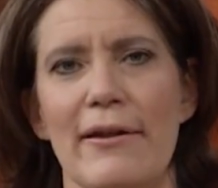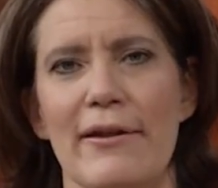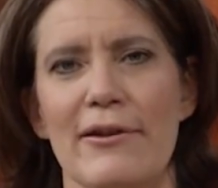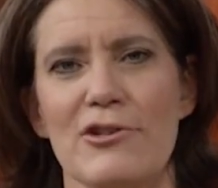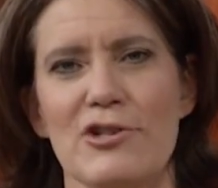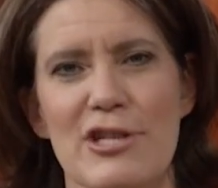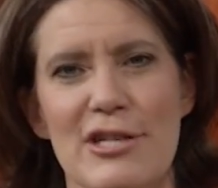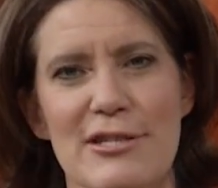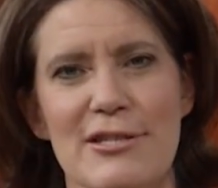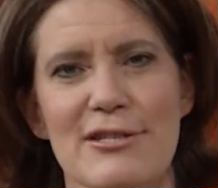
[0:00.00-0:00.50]

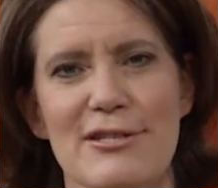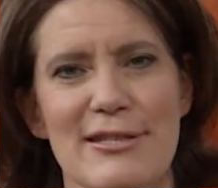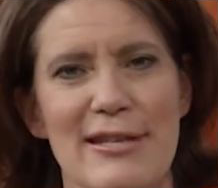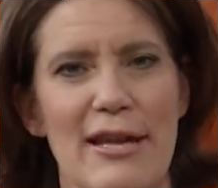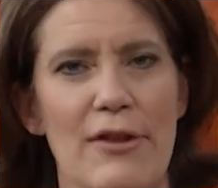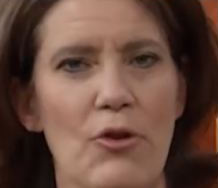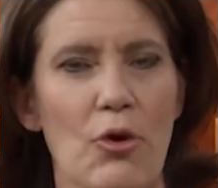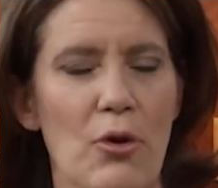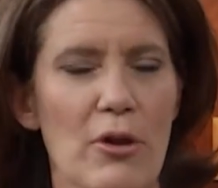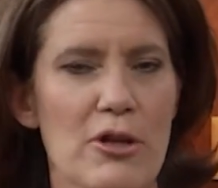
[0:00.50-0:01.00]
Jesus
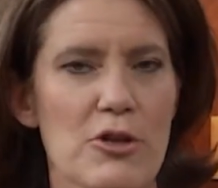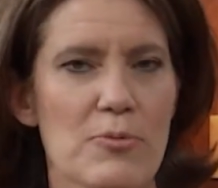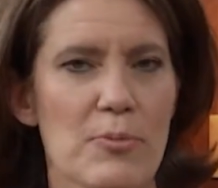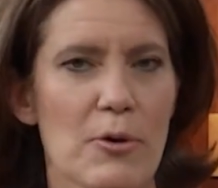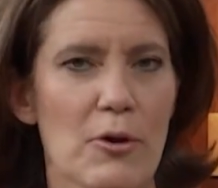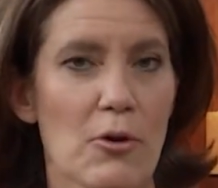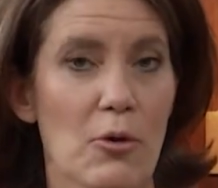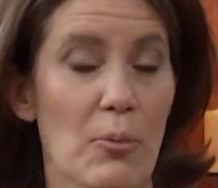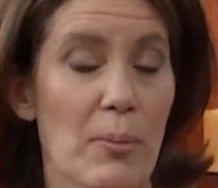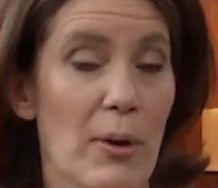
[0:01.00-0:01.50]
said the Holy
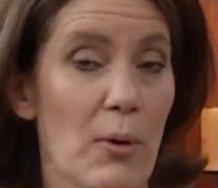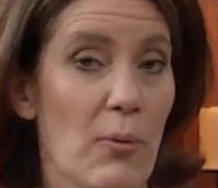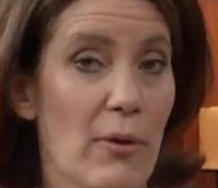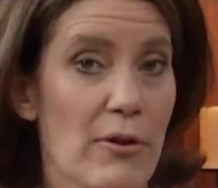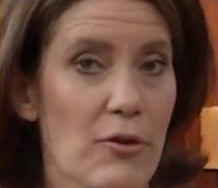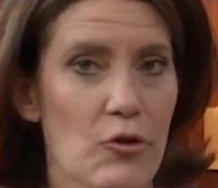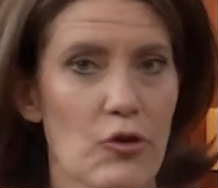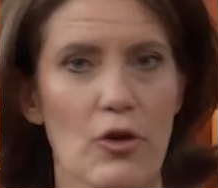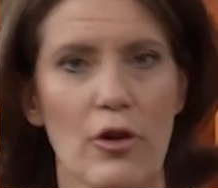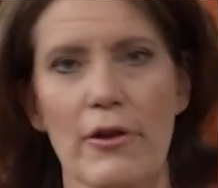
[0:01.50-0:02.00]
Spirit will be
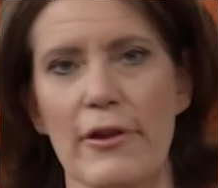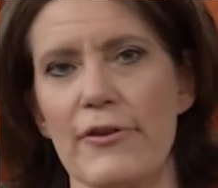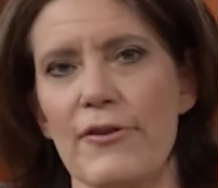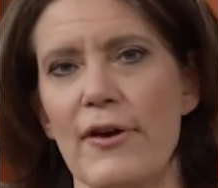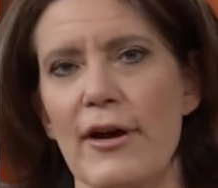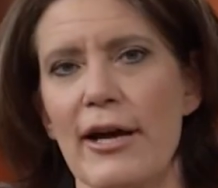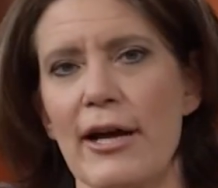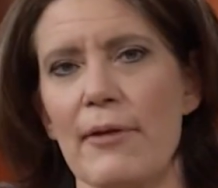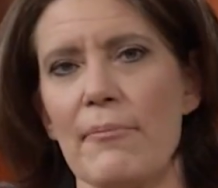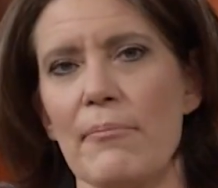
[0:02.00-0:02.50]
with us all the
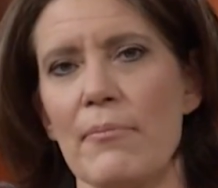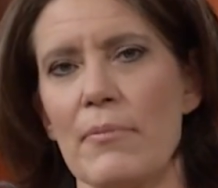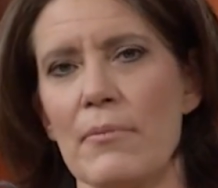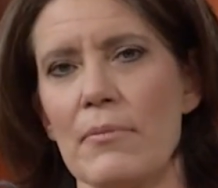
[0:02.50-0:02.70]
time.